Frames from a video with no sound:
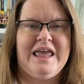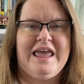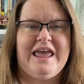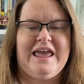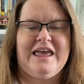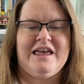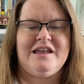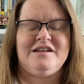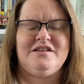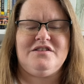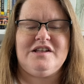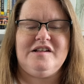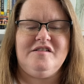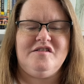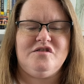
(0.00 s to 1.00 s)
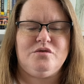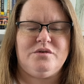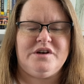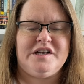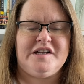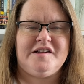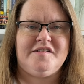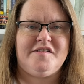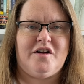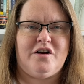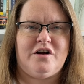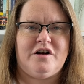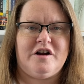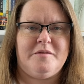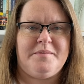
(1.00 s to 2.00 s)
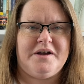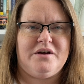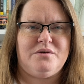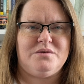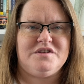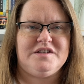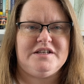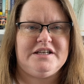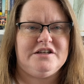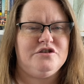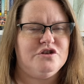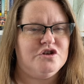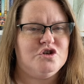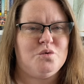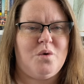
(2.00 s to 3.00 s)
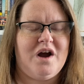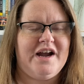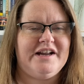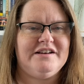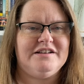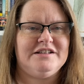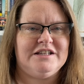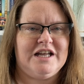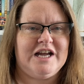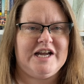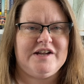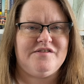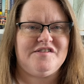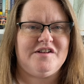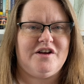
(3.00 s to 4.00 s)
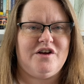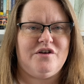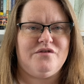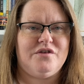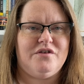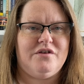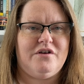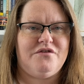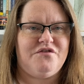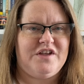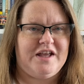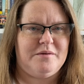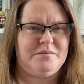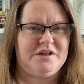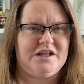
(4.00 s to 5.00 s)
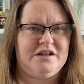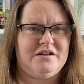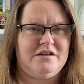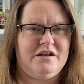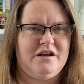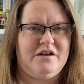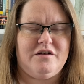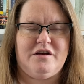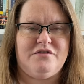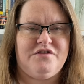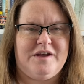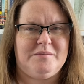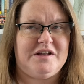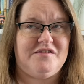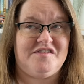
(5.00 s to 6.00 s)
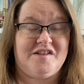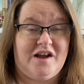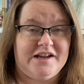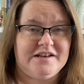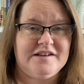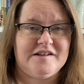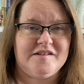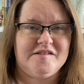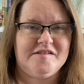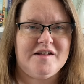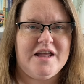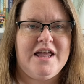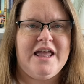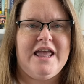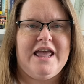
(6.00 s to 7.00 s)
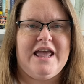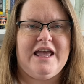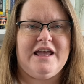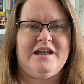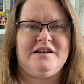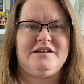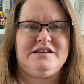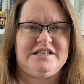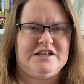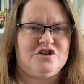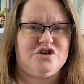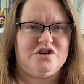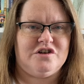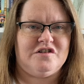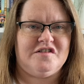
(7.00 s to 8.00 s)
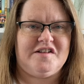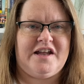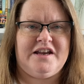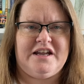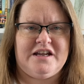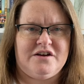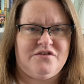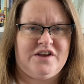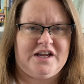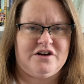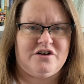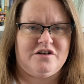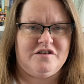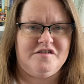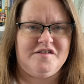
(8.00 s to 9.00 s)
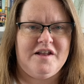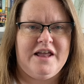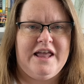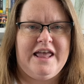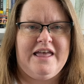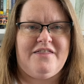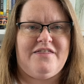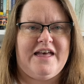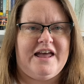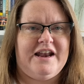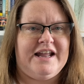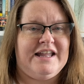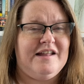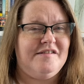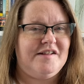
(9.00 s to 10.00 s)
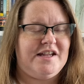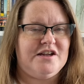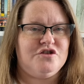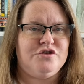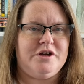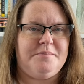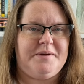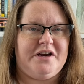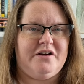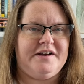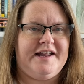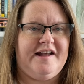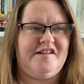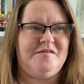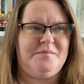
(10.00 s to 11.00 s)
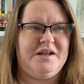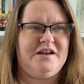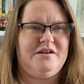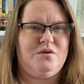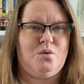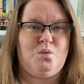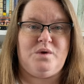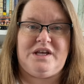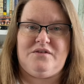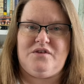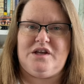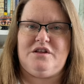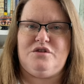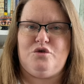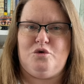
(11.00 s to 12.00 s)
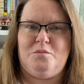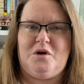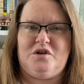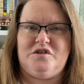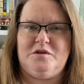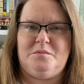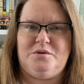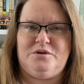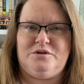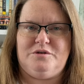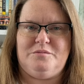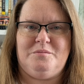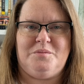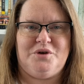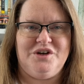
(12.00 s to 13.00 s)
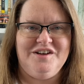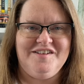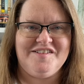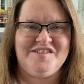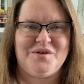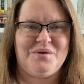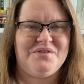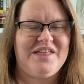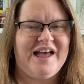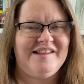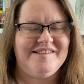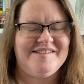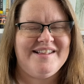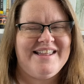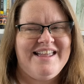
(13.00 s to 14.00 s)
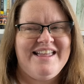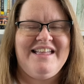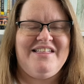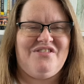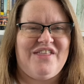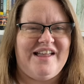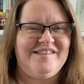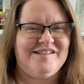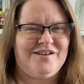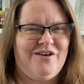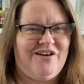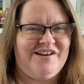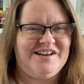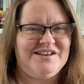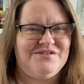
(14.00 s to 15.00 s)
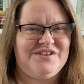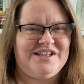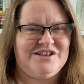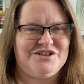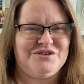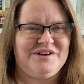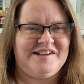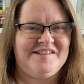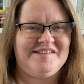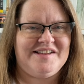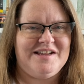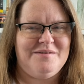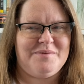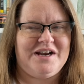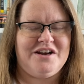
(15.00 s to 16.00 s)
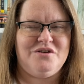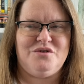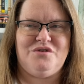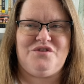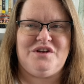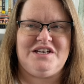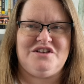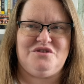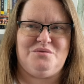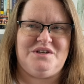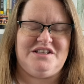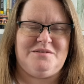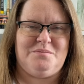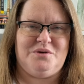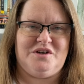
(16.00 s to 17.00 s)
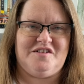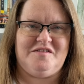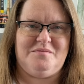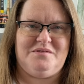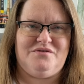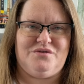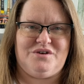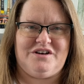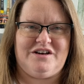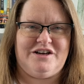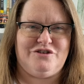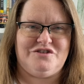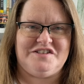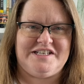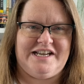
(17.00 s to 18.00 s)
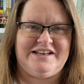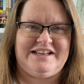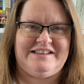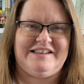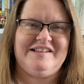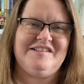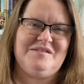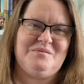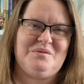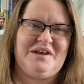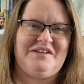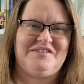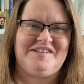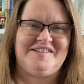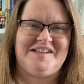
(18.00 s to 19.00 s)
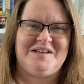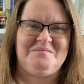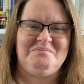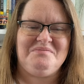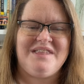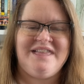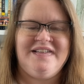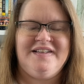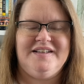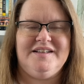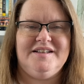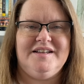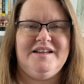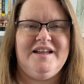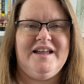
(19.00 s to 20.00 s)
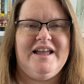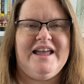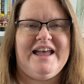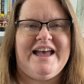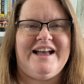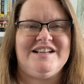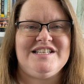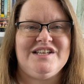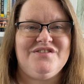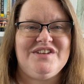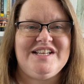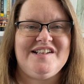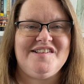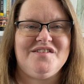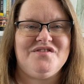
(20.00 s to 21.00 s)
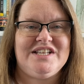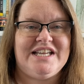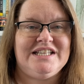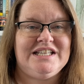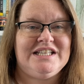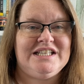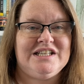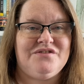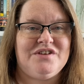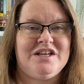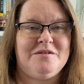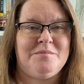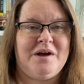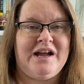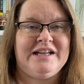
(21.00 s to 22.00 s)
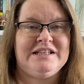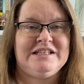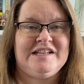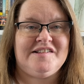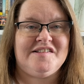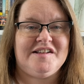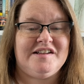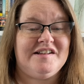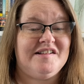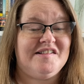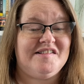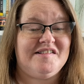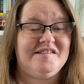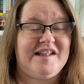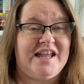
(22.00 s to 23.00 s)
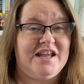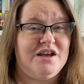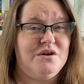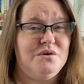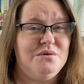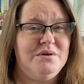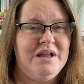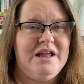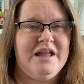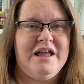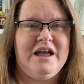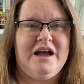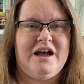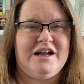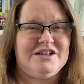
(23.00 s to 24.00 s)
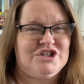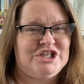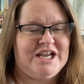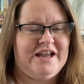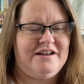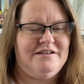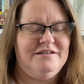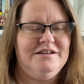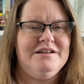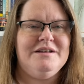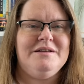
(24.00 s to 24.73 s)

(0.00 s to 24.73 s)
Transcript: And these stories are about intertwined lives of a family, uh, a family of scientists and teachers and innovators that I guess Andrea Barrett has been weaving through multiple books. So that's that's kind of interesting, but I don't know if you need to read the books before understanding this. We'll have to see. Activities of Daily Living by Lisa Hsiao uh, Chen.